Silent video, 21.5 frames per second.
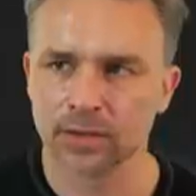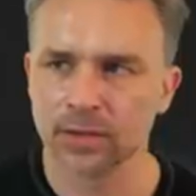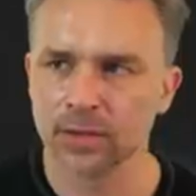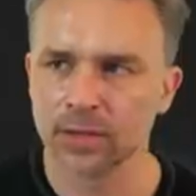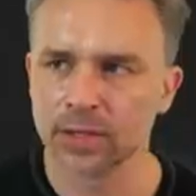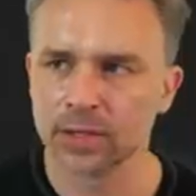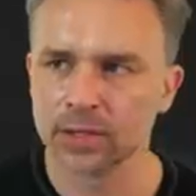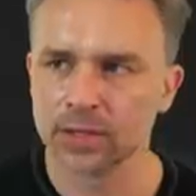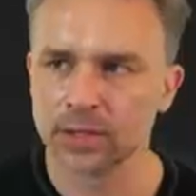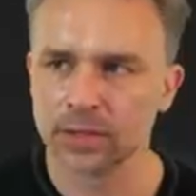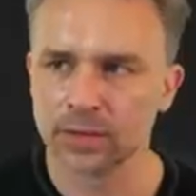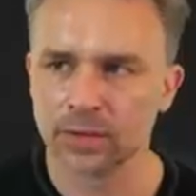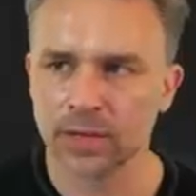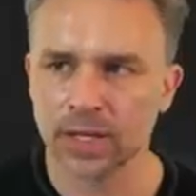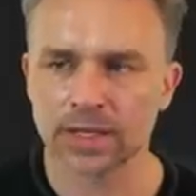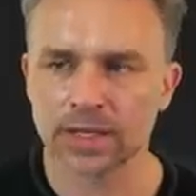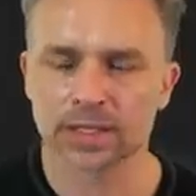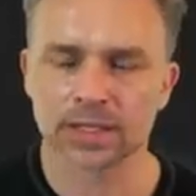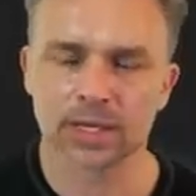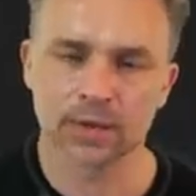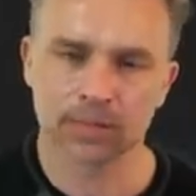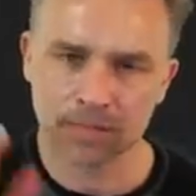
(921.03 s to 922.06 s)
could do that
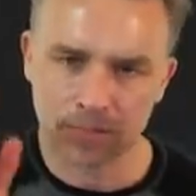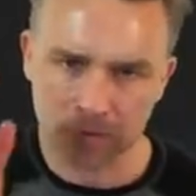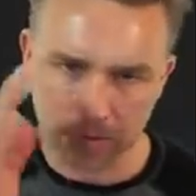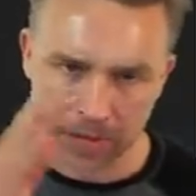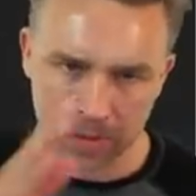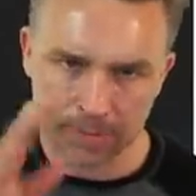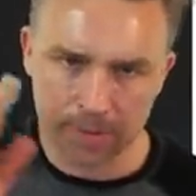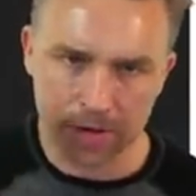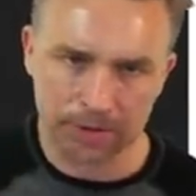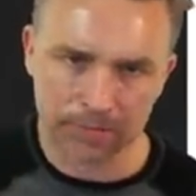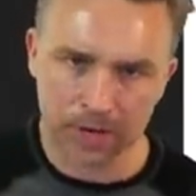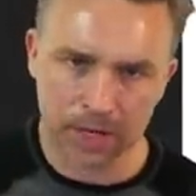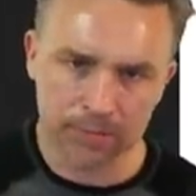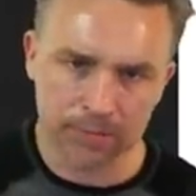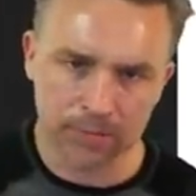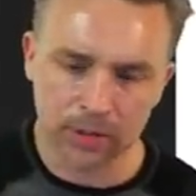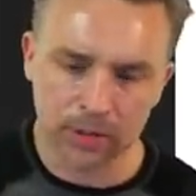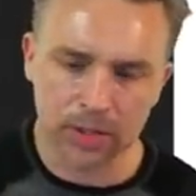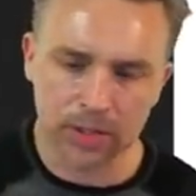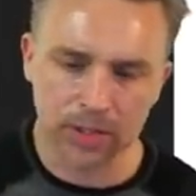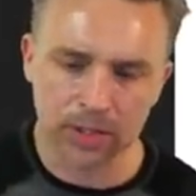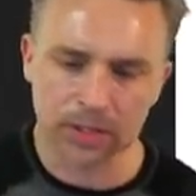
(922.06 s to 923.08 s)
same frame by frame
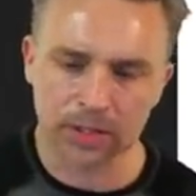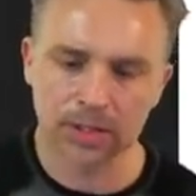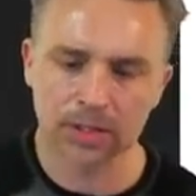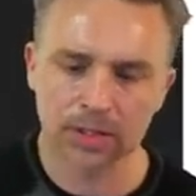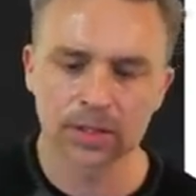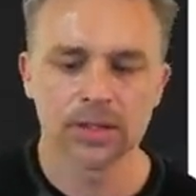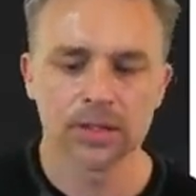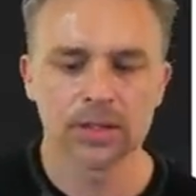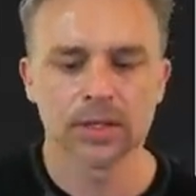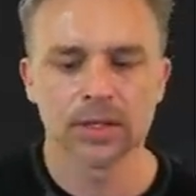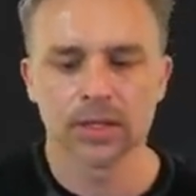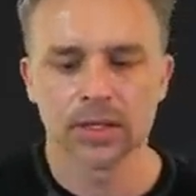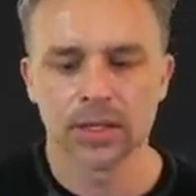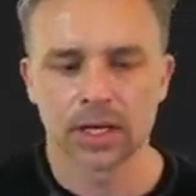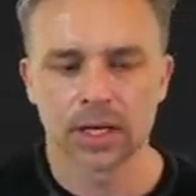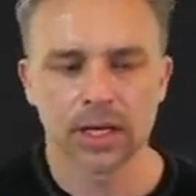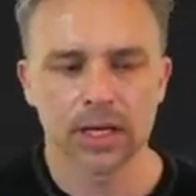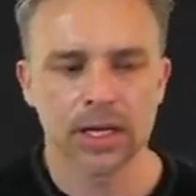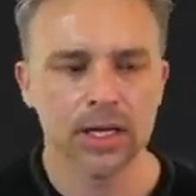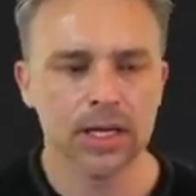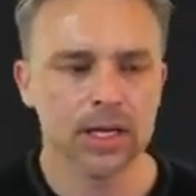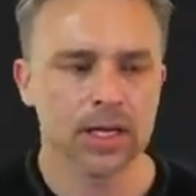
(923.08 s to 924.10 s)
look
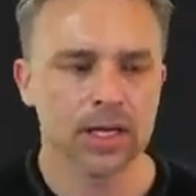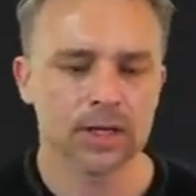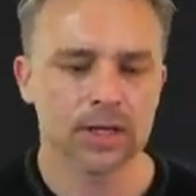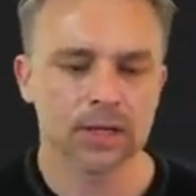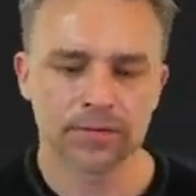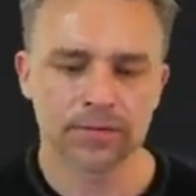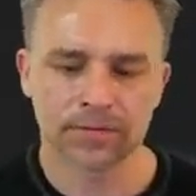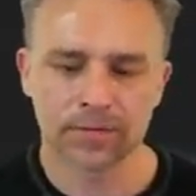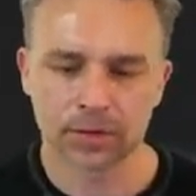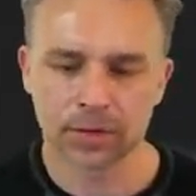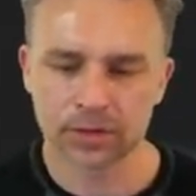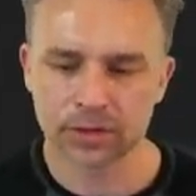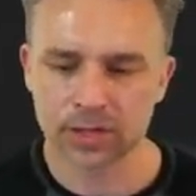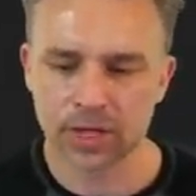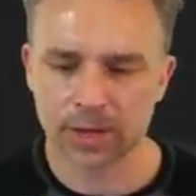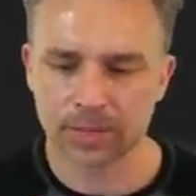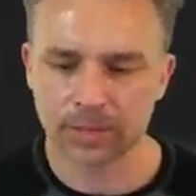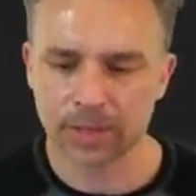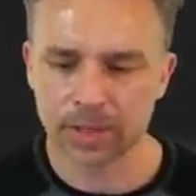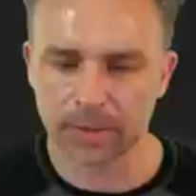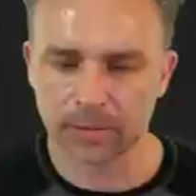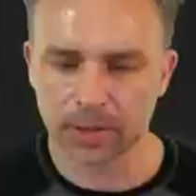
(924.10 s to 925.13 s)
in
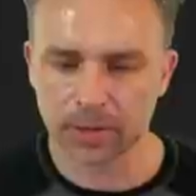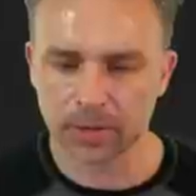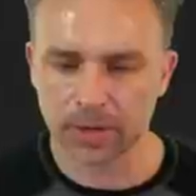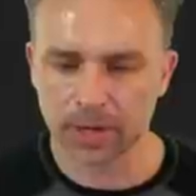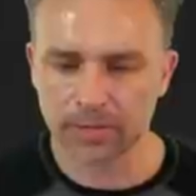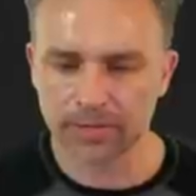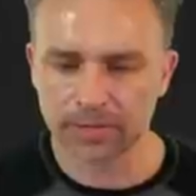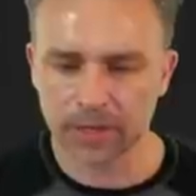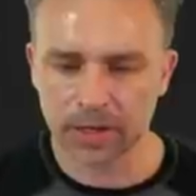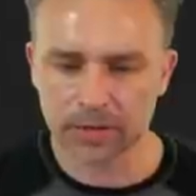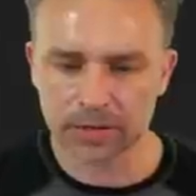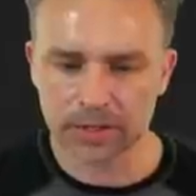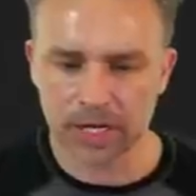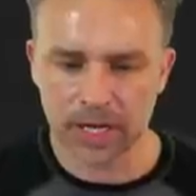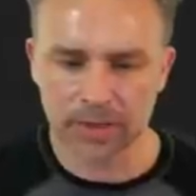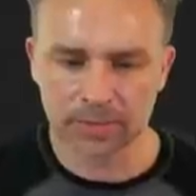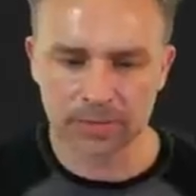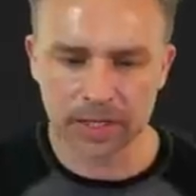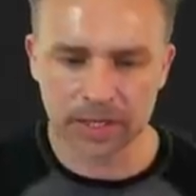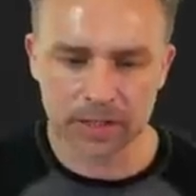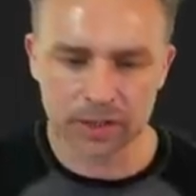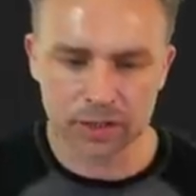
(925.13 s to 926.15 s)
Photoshop. But I'm gonna create a video
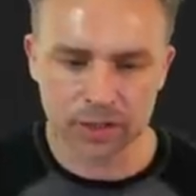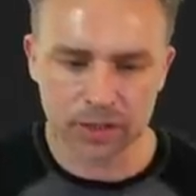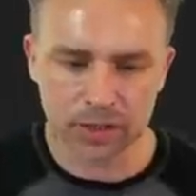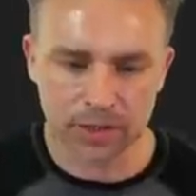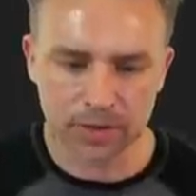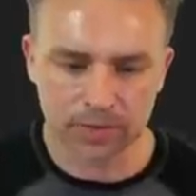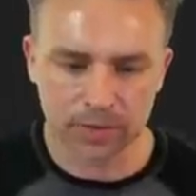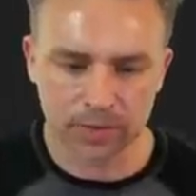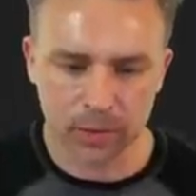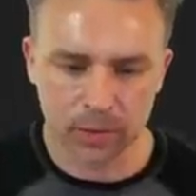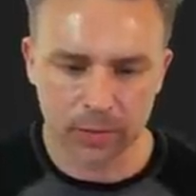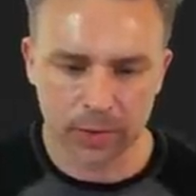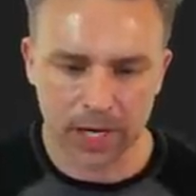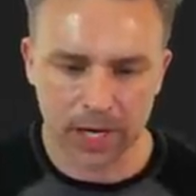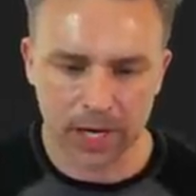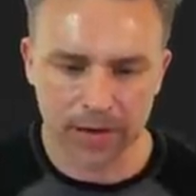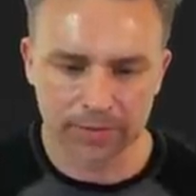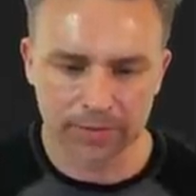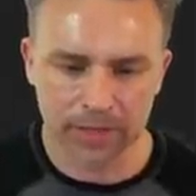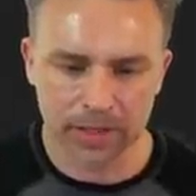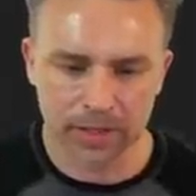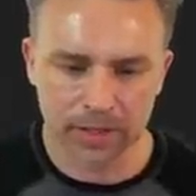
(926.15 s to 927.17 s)
timeline. Sure enough, what do we
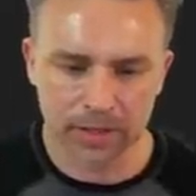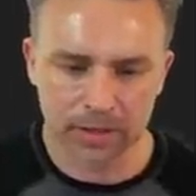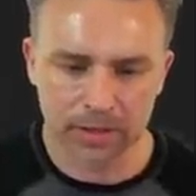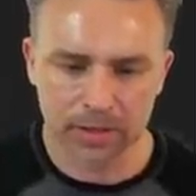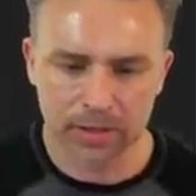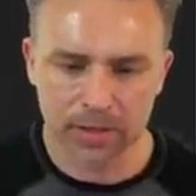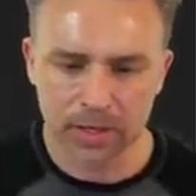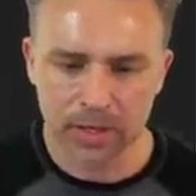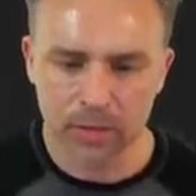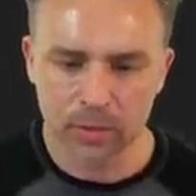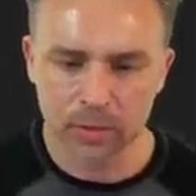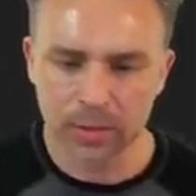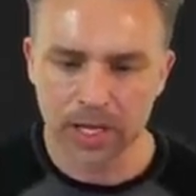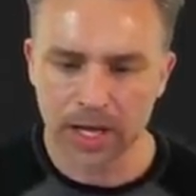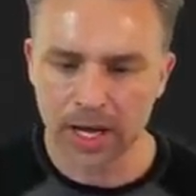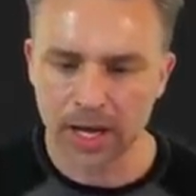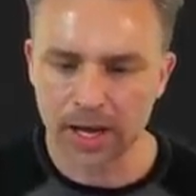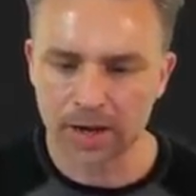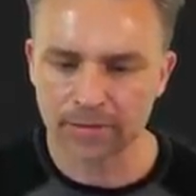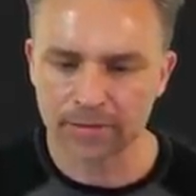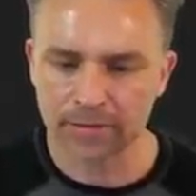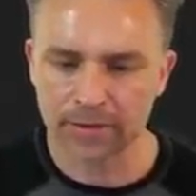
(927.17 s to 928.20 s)
have here? We
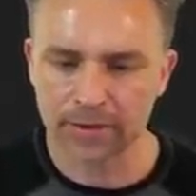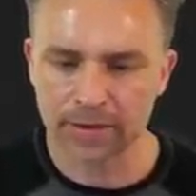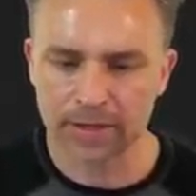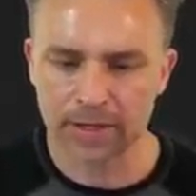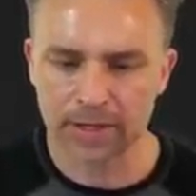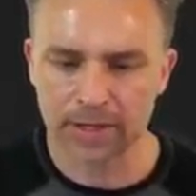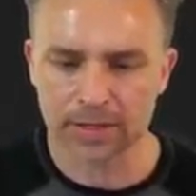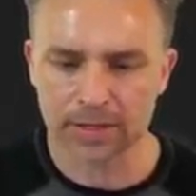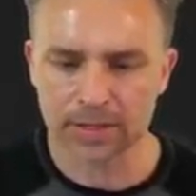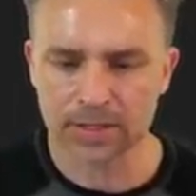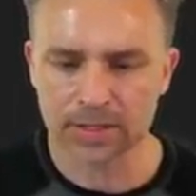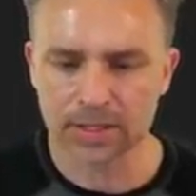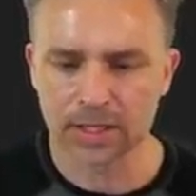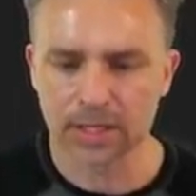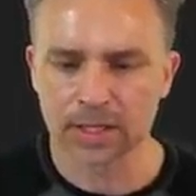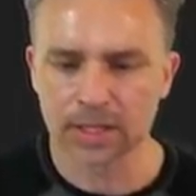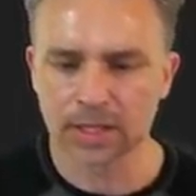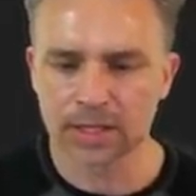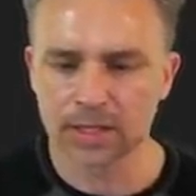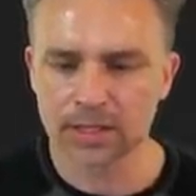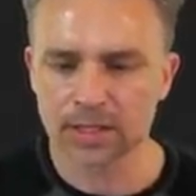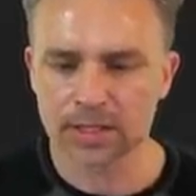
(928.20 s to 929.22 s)
have this,
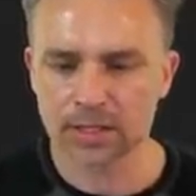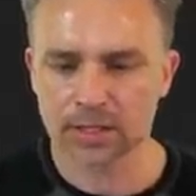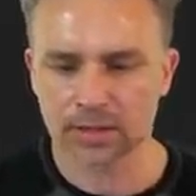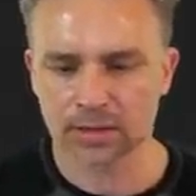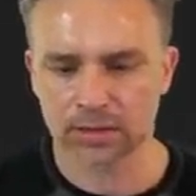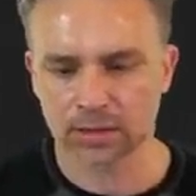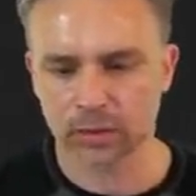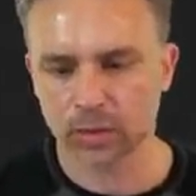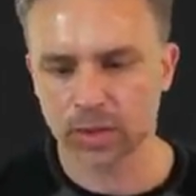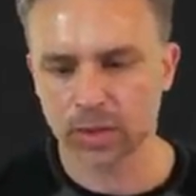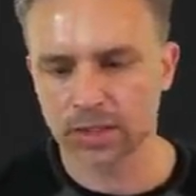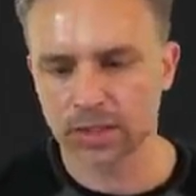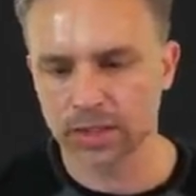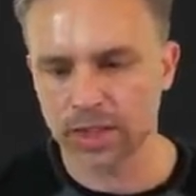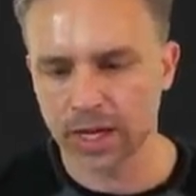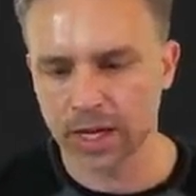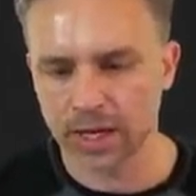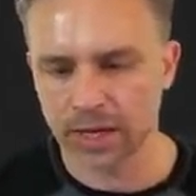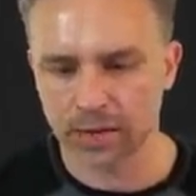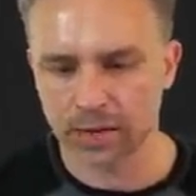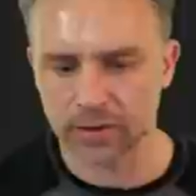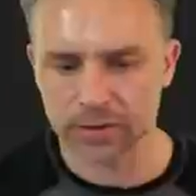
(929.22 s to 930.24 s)
these three
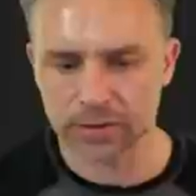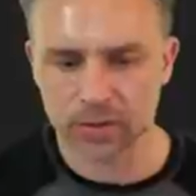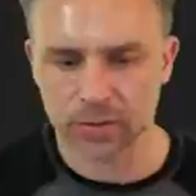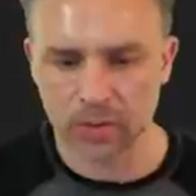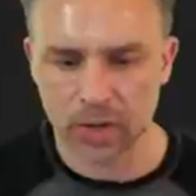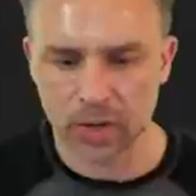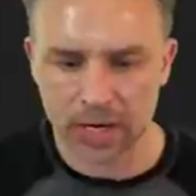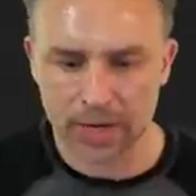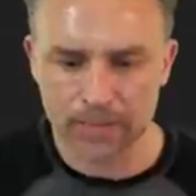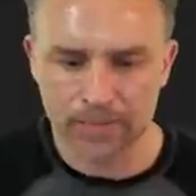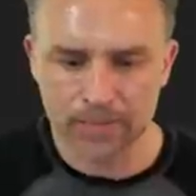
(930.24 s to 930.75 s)
layers, right?